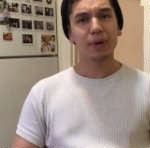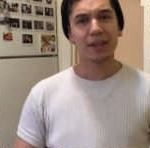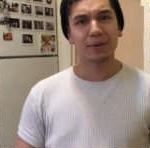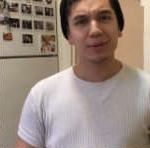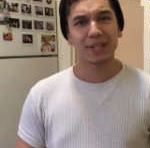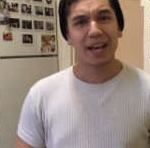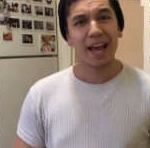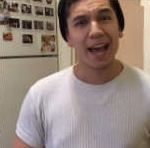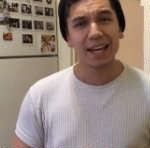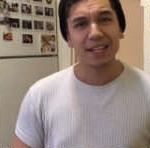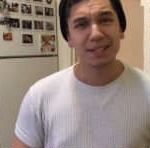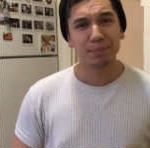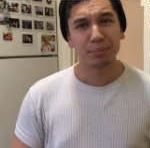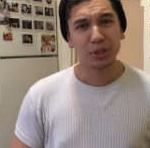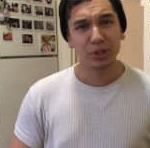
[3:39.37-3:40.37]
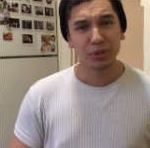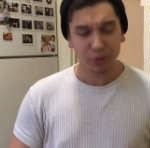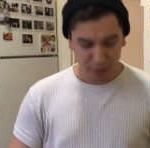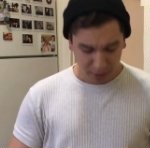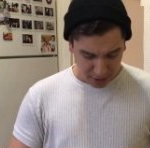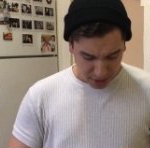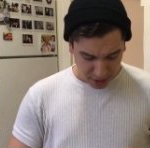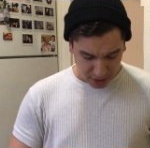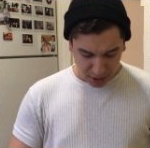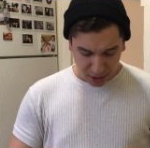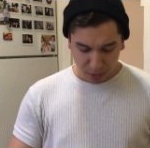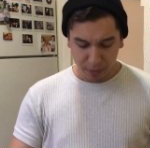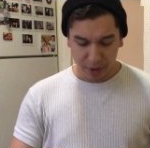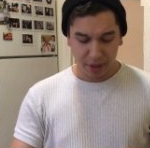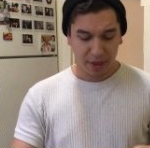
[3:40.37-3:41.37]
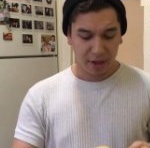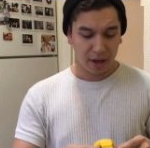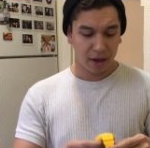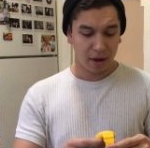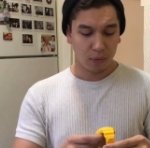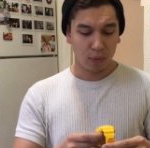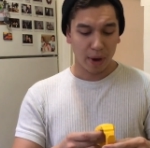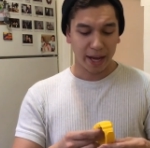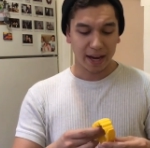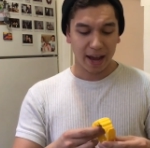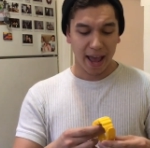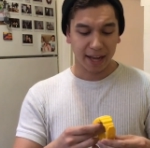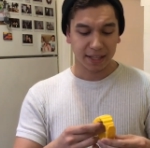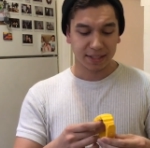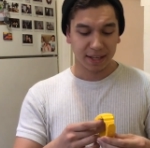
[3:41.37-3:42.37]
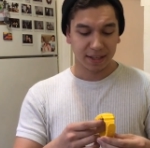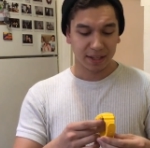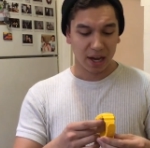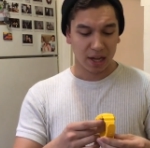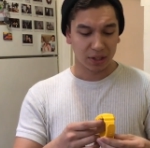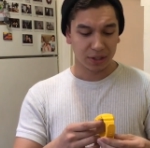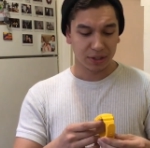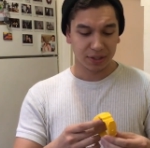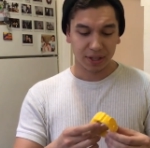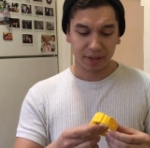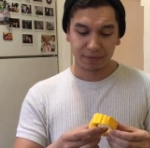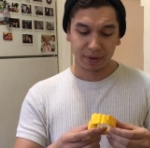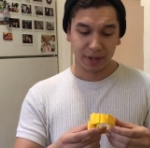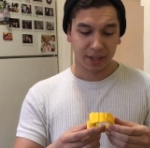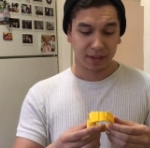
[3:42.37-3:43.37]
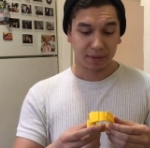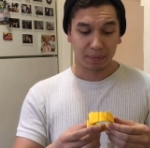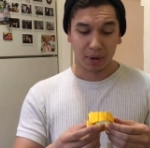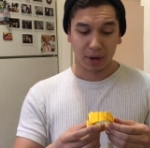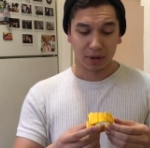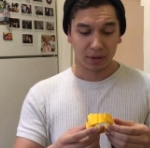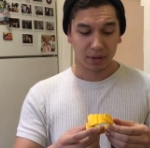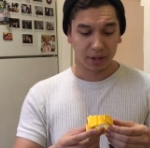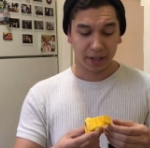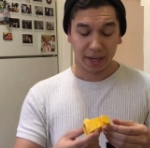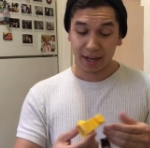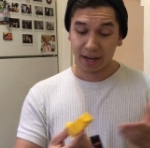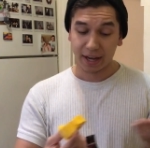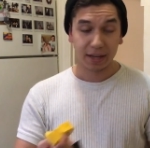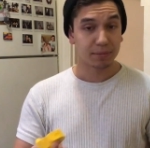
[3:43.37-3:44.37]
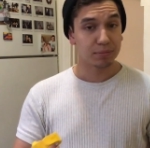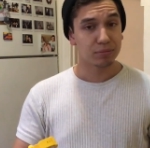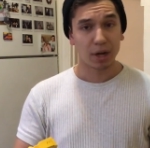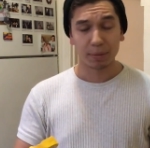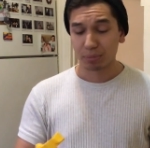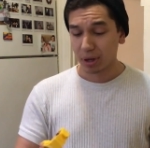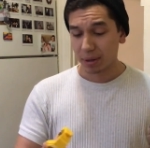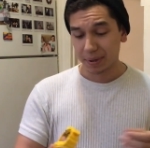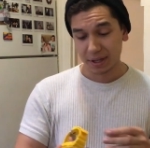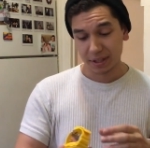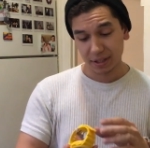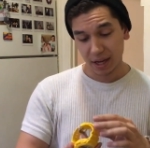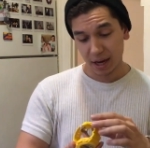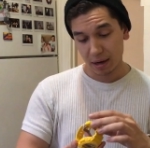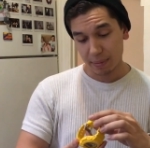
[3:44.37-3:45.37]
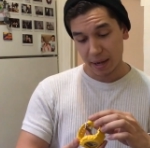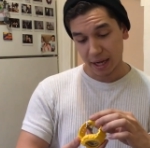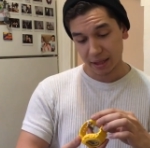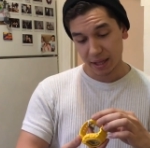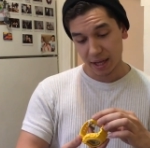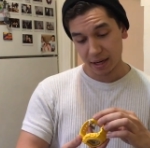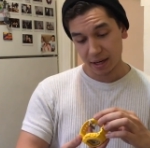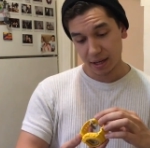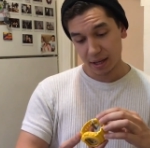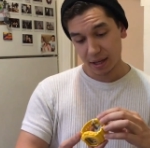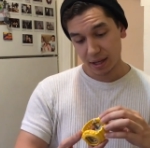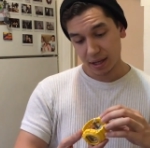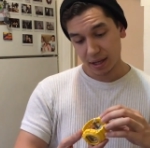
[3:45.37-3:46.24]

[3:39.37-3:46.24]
I think it was like ice blue with uh, white accent colors. I forget the model. Again, I didn't. I probably didn't care back then.